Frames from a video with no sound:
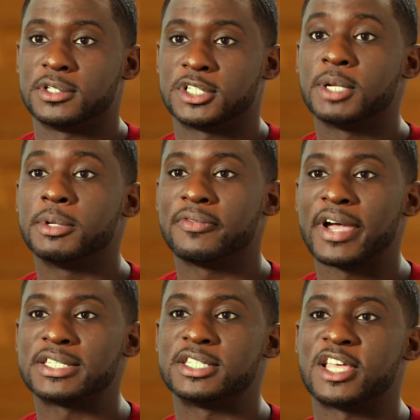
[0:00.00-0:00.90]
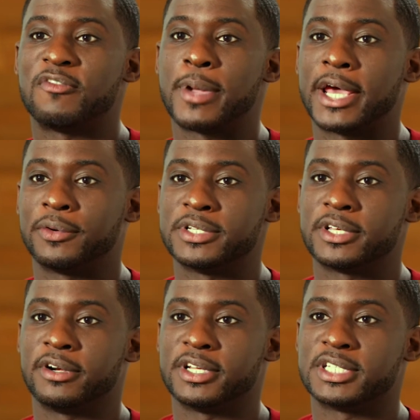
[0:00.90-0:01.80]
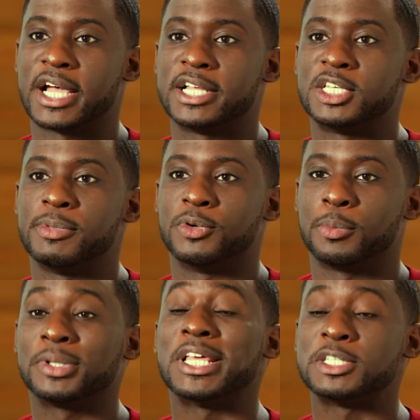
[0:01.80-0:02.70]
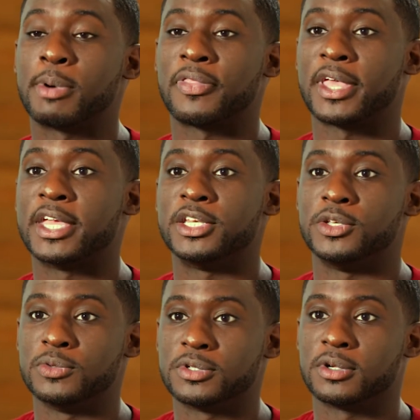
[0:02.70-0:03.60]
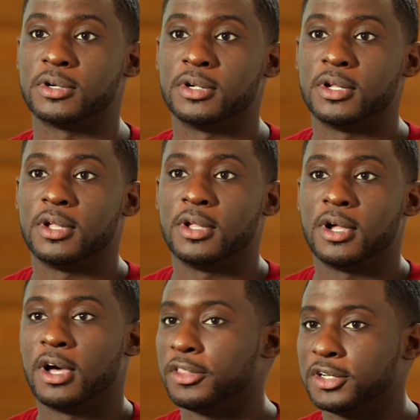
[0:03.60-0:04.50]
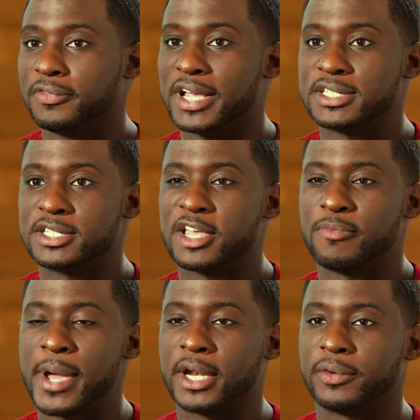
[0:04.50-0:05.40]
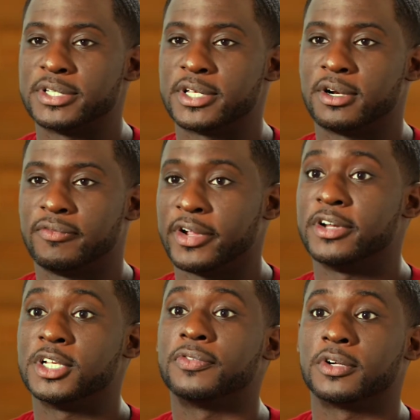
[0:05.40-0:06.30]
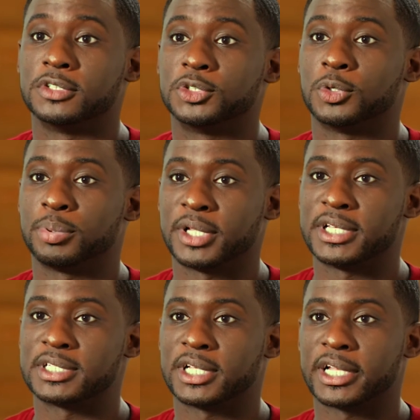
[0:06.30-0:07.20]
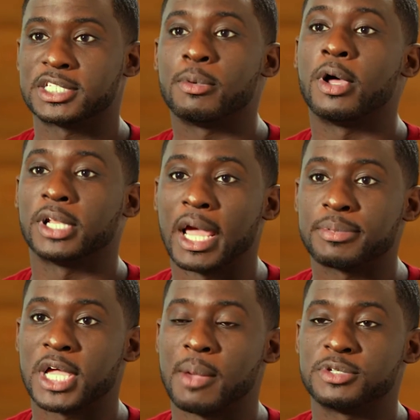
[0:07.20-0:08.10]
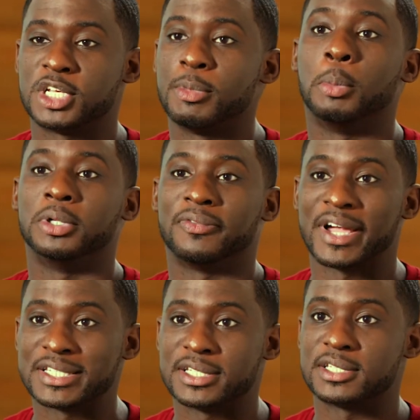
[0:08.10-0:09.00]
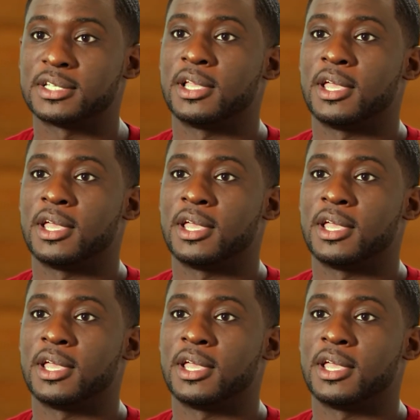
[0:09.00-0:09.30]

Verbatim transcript: Some devices have batteries that are designed to be replaced by the end user. Other devices have batteries that are very difficult to replace, like small laptops and mobile devices.